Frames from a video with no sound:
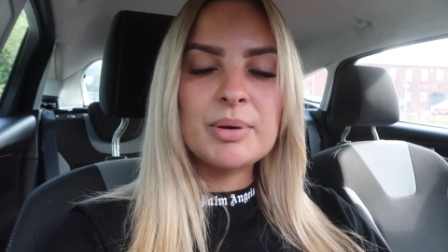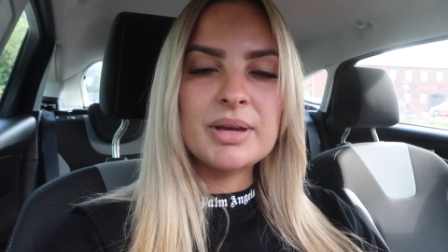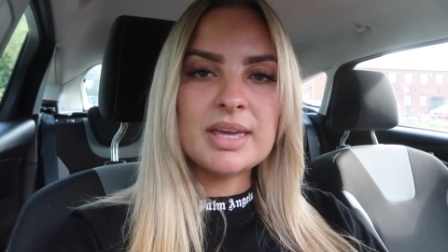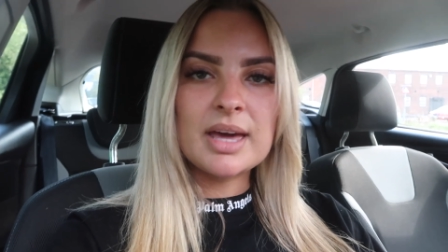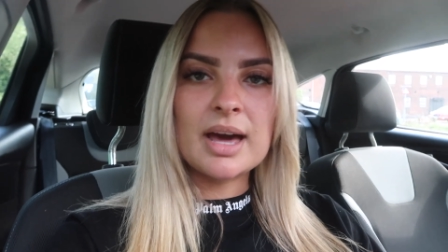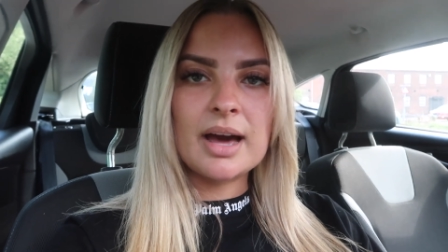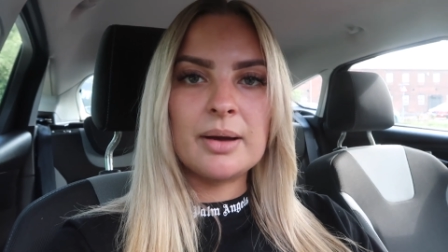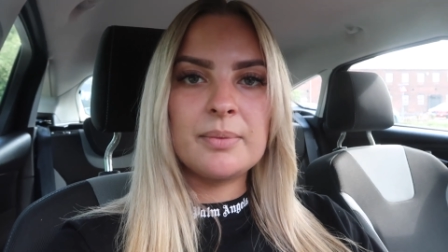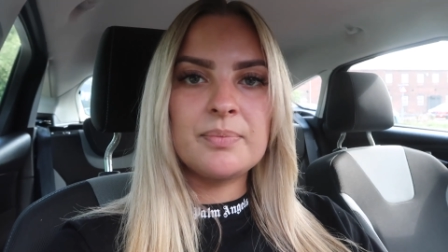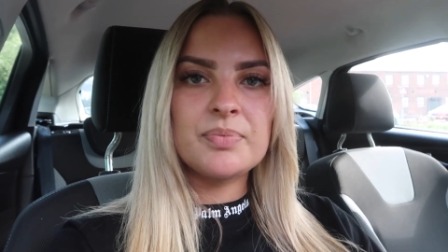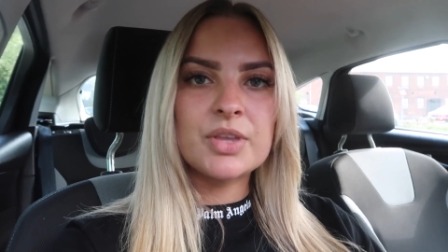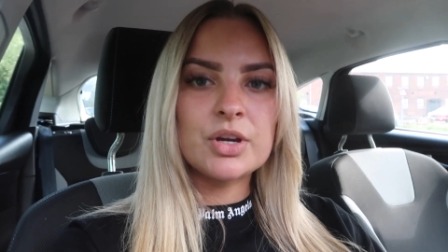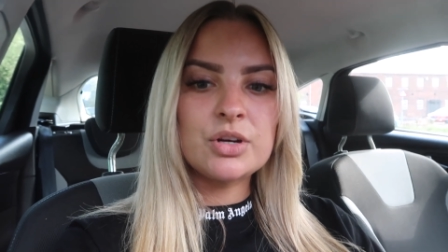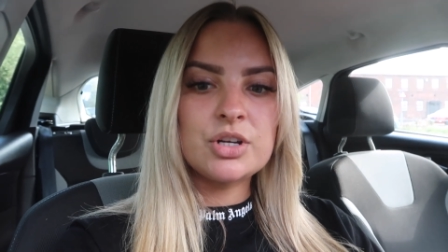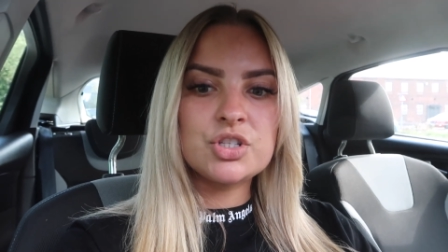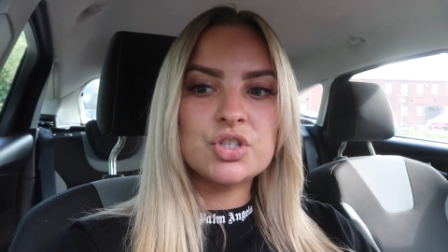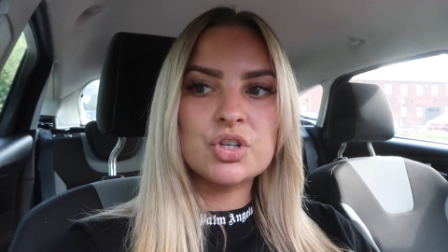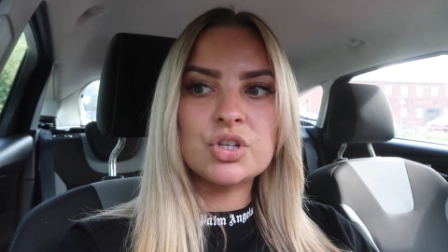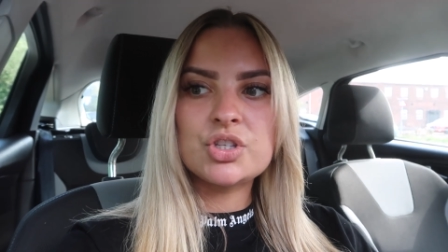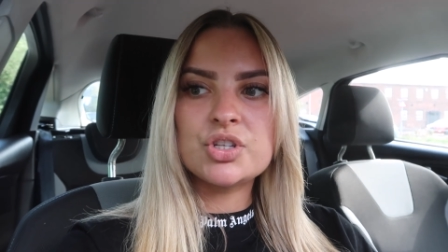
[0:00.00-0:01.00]
but yeah,
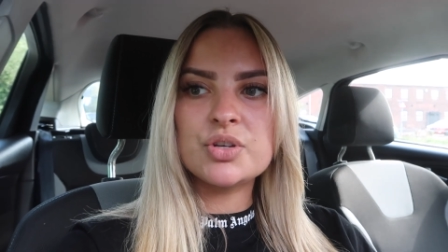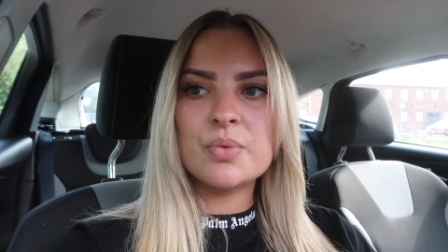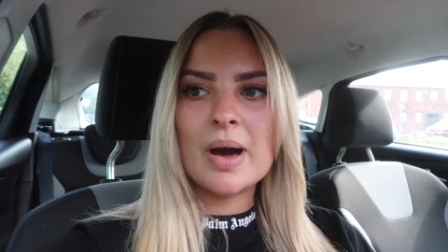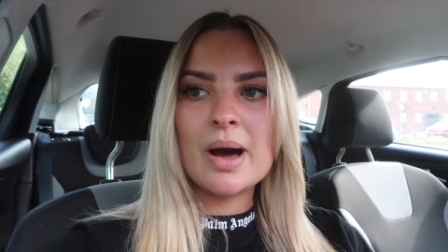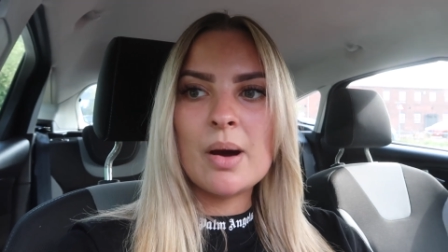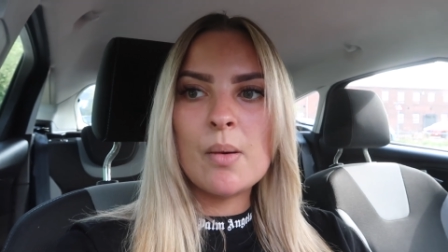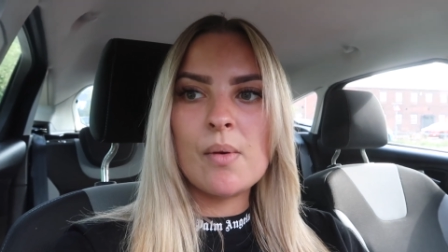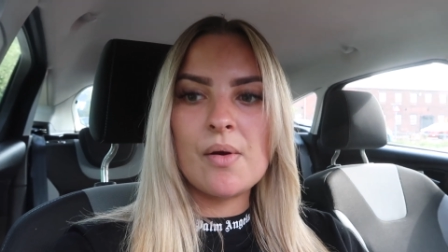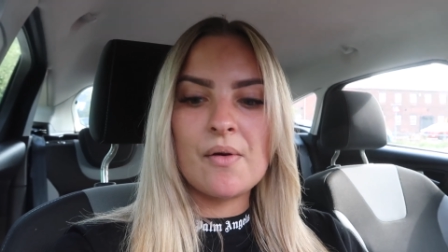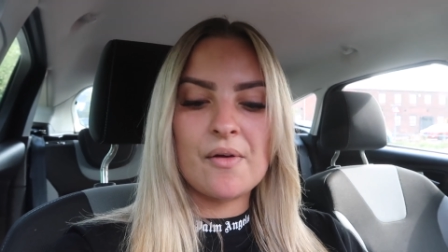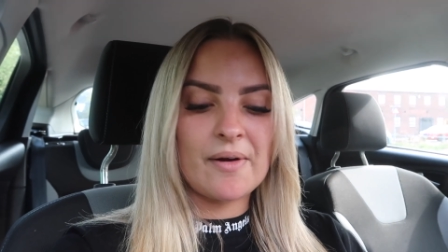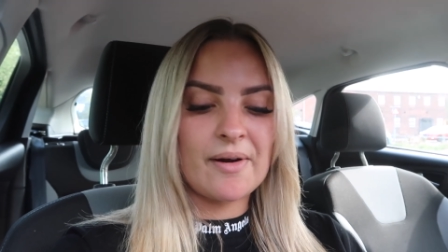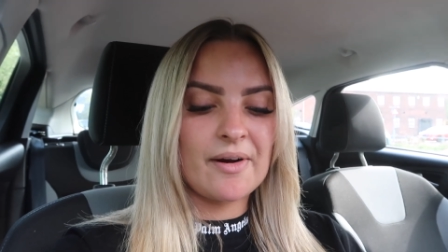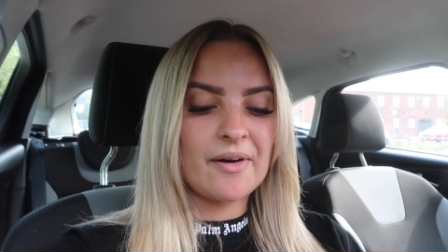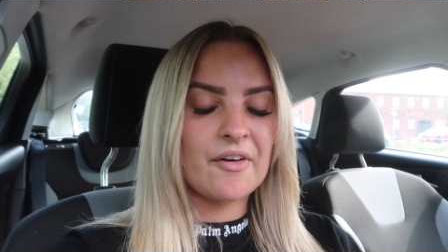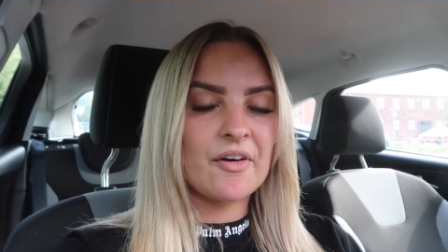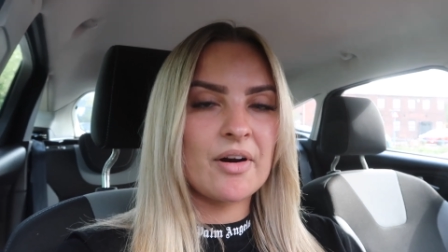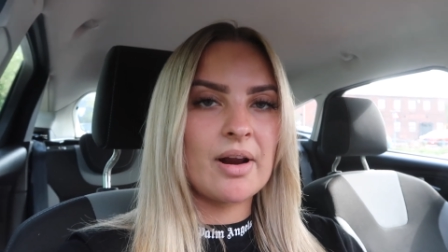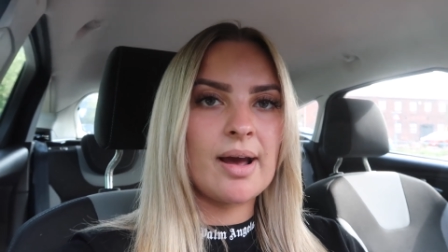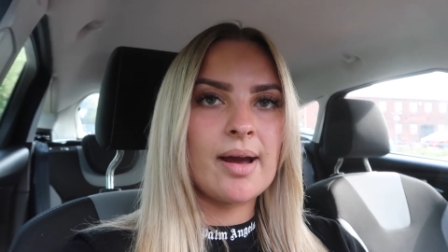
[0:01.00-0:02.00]
only took two hours
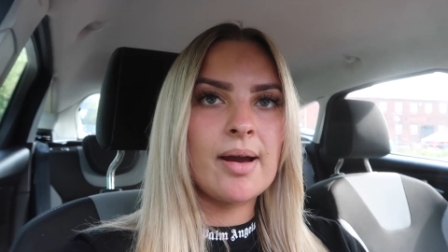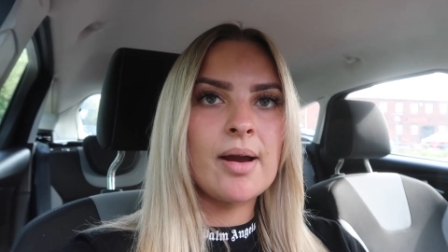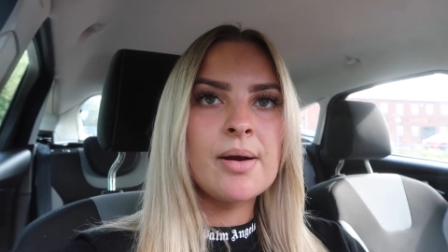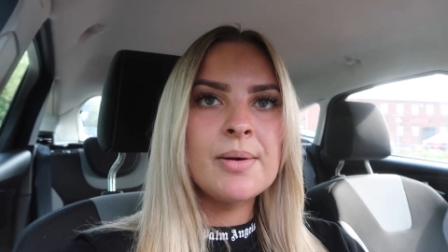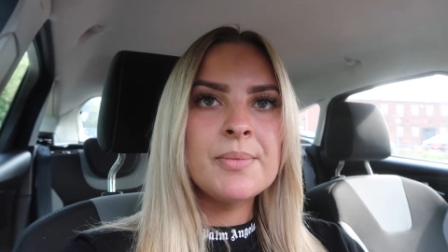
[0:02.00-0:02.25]
actually.